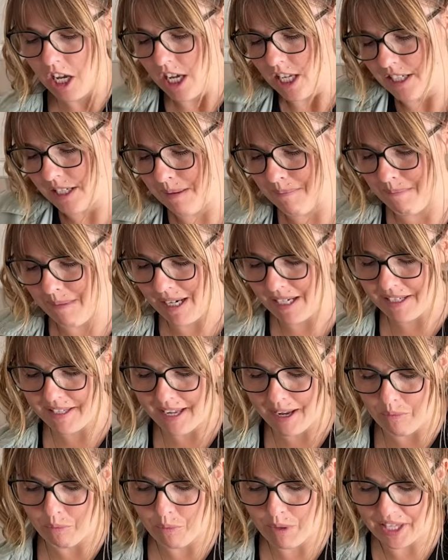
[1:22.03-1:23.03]
to mix
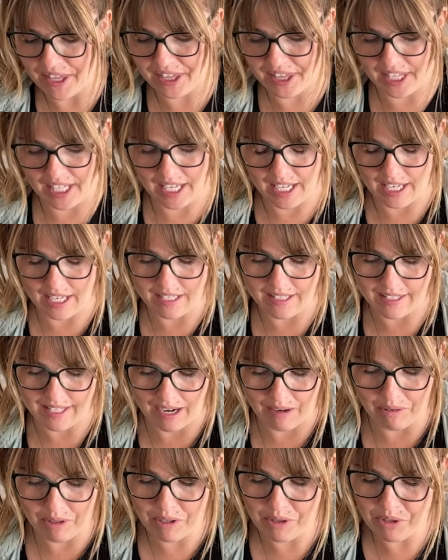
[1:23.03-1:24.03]
it with the
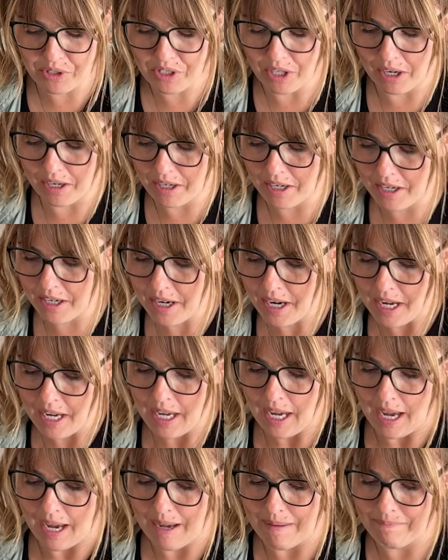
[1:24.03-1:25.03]
sourdough starter
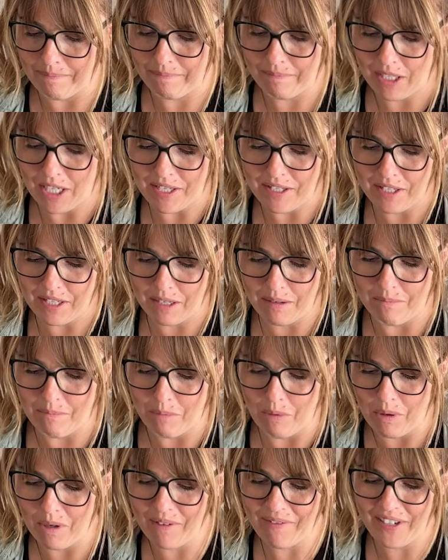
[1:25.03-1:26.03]
because they're
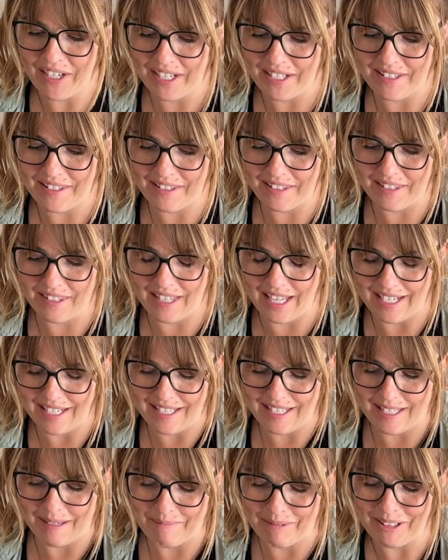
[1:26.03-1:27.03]
more of a
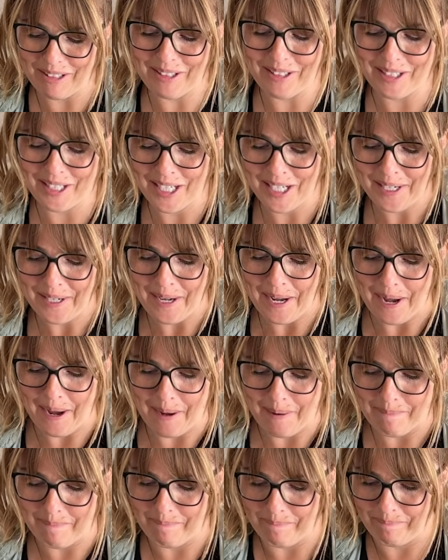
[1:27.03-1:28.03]
similar
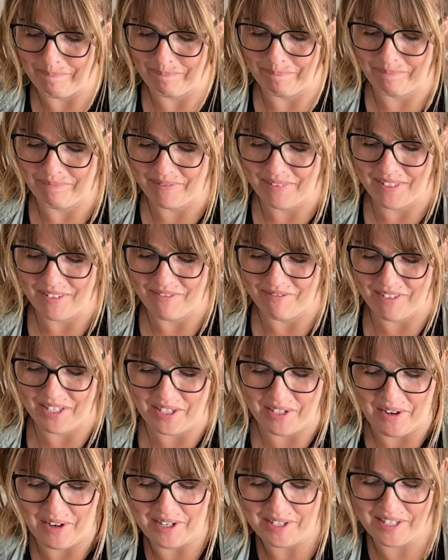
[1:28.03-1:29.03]

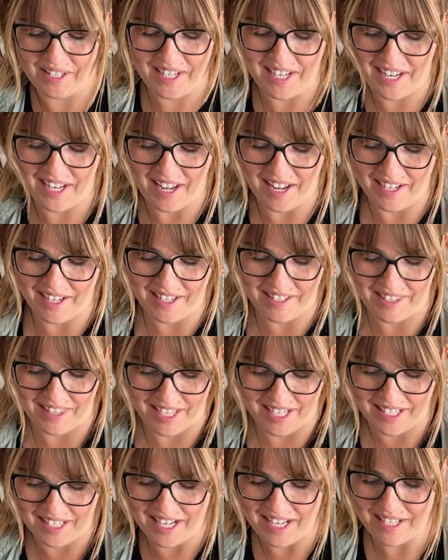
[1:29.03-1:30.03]
viscosity, I guess,
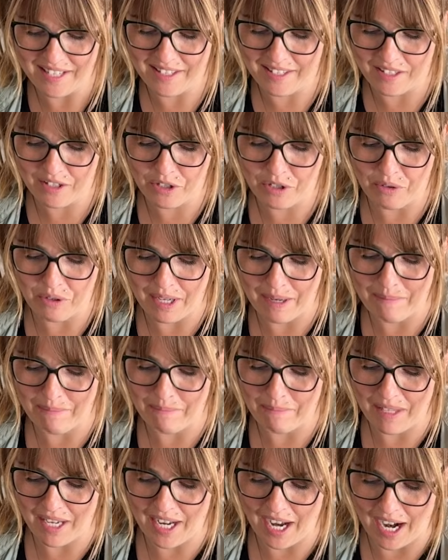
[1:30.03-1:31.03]
thickness. So
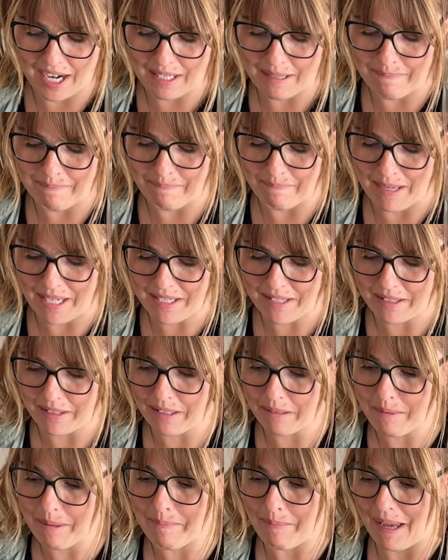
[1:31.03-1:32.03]
they kind of mix a little
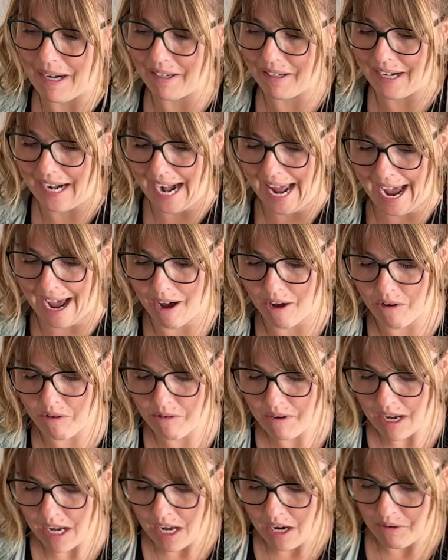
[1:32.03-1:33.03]
bit better
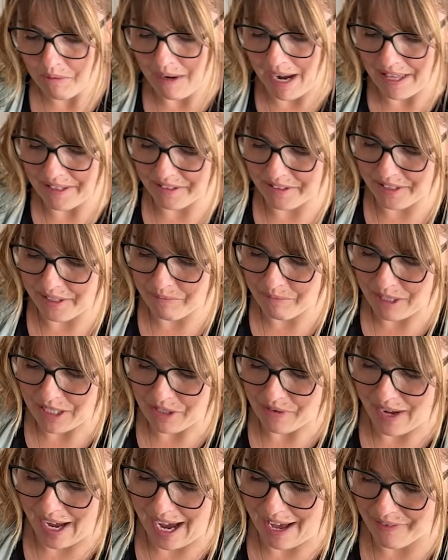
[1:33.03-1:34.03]
now rather than when you
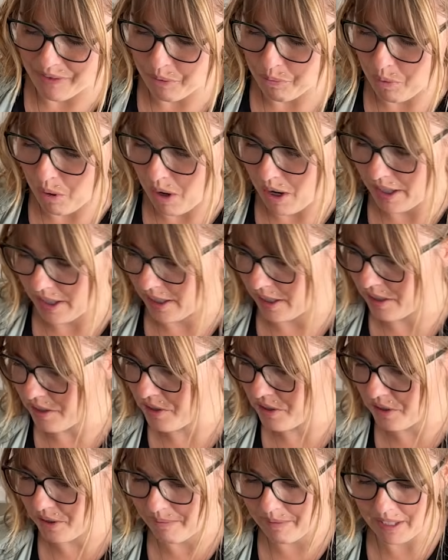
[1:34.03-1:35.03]
add the water.
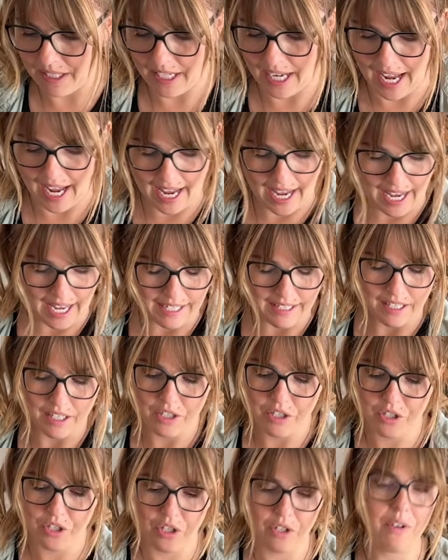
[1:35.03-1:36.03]
So I'm gonna add
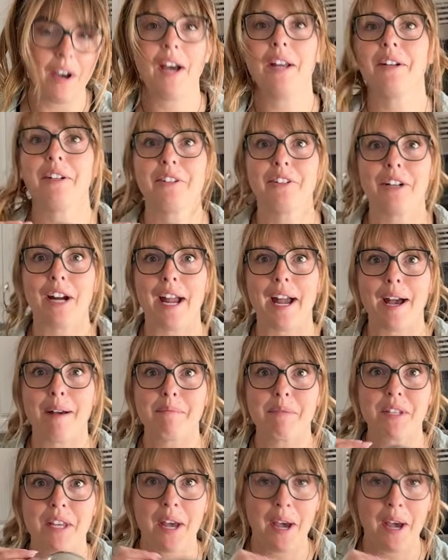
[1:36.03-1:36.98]
200 grams